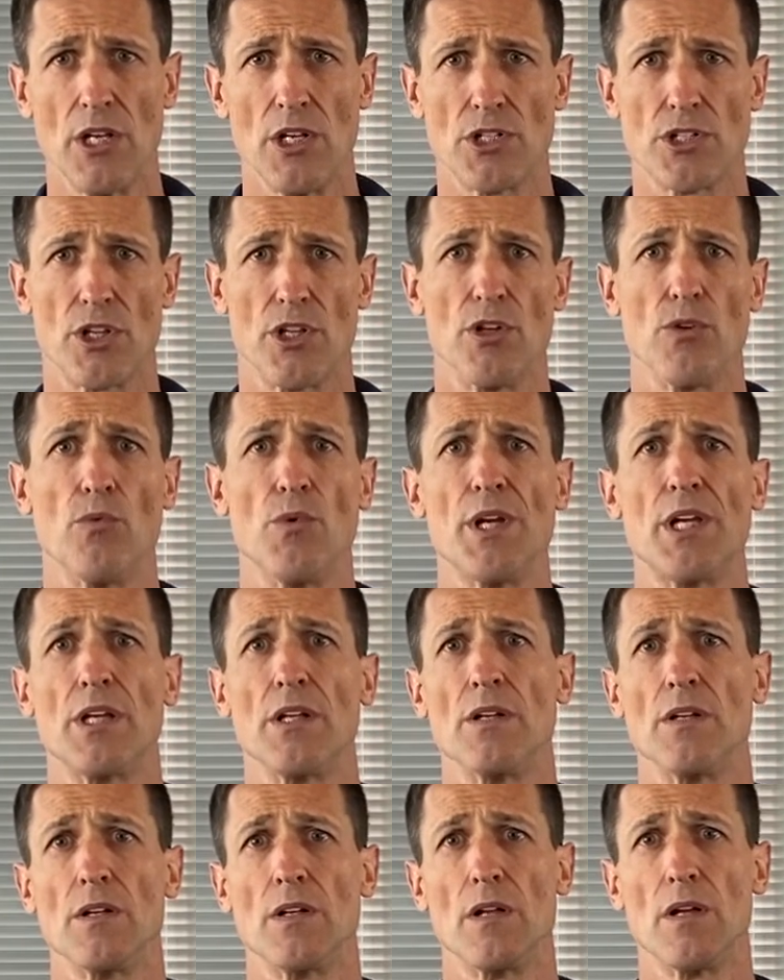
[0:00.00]
so that we
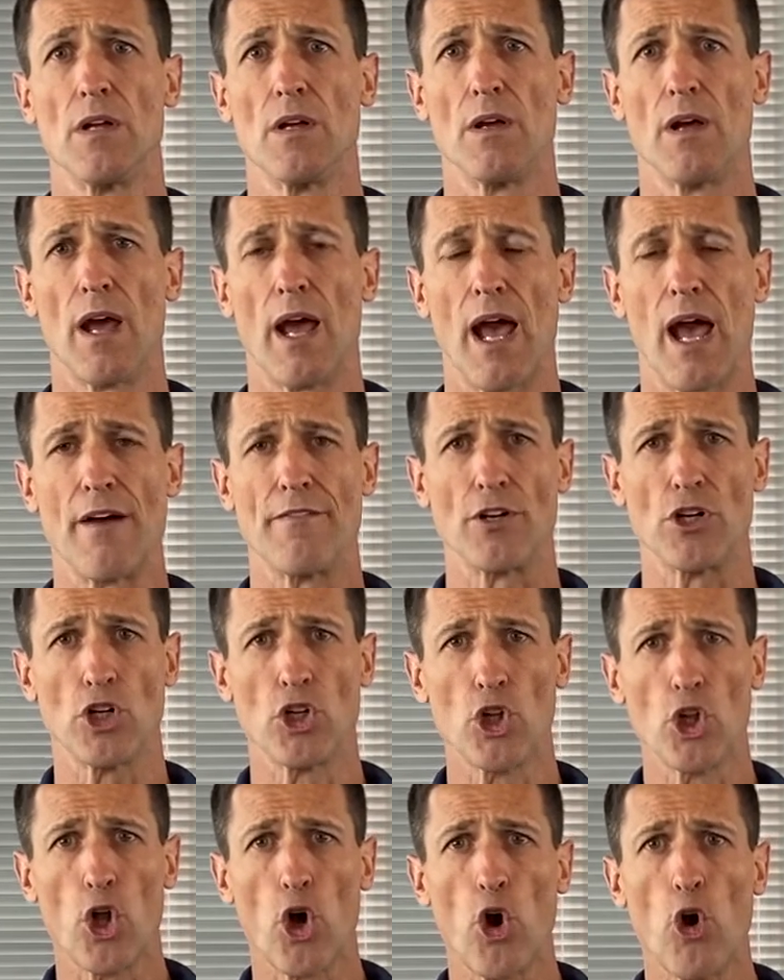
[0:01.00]
can have a
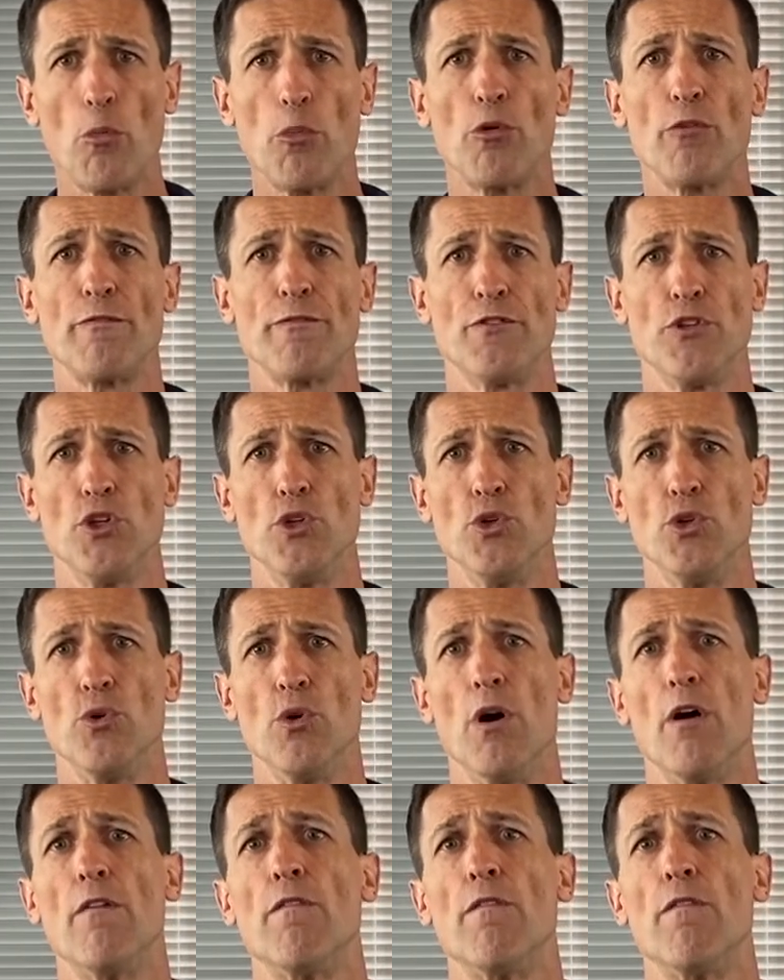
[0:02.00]
global view